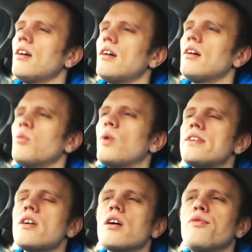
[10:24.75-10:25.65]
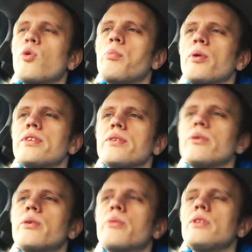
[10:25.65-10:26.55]
YTalk
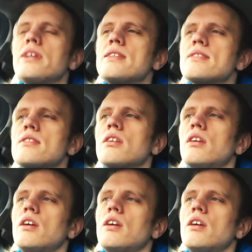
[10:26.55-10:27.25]
4.0 release,